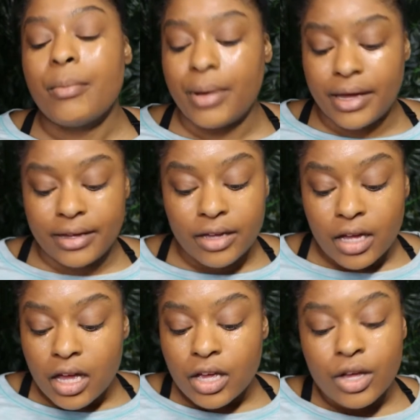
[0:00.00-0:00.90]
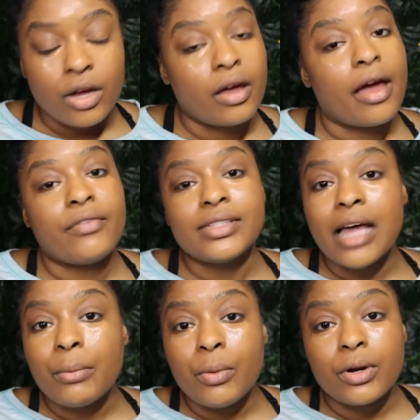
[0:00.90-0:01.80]
But every
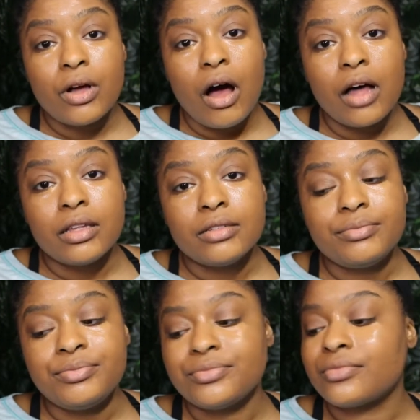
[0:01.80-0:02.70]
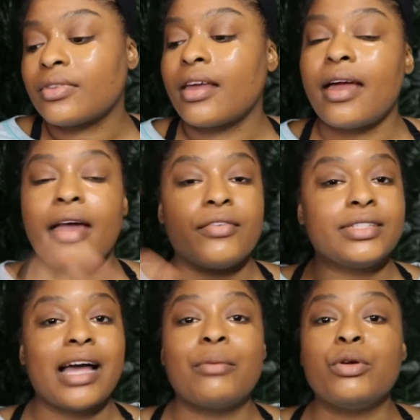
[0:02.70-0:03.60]
time you want to call him, every
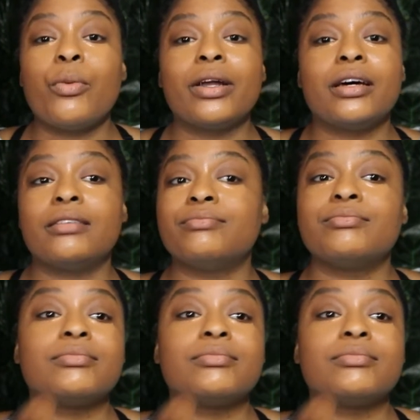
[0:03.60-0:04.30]
time you want to